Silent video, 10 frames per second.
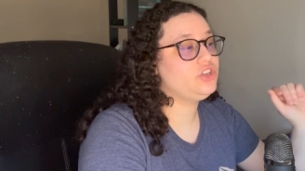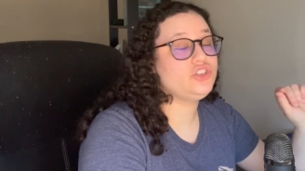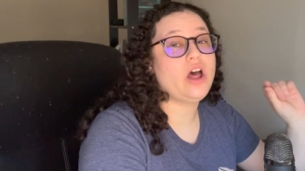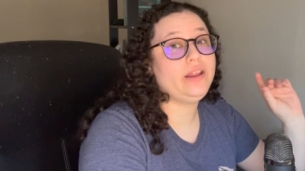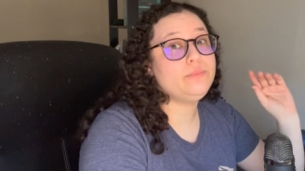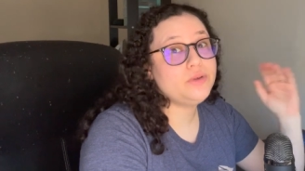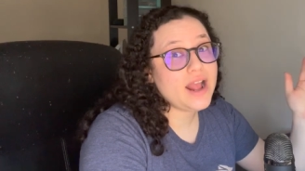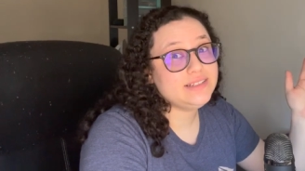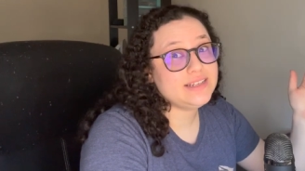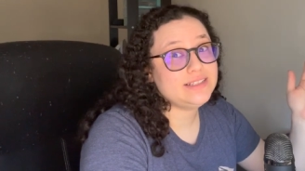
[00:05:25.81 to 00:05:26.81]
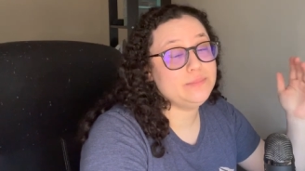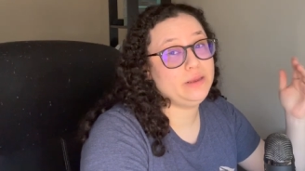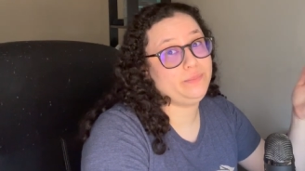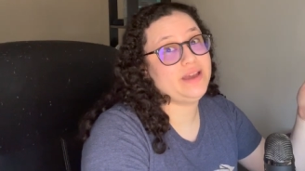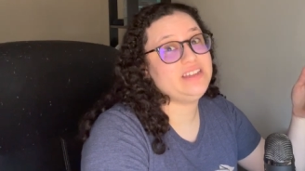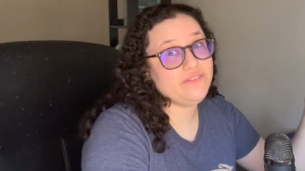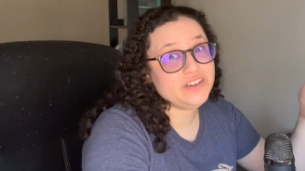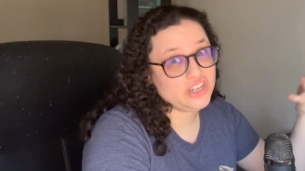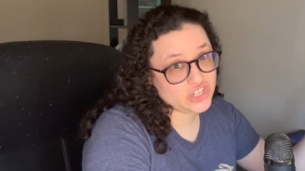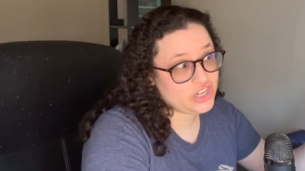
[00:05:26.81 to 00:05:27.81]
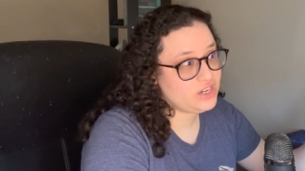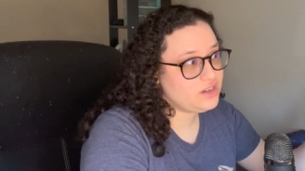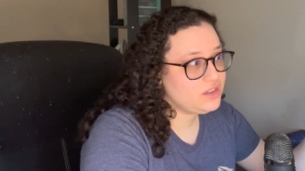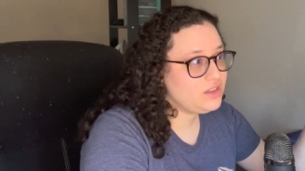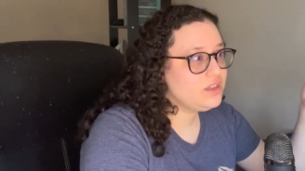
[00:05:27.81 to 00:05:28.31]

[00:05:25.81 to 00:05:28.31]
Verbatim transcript: just not in practice, but by definition.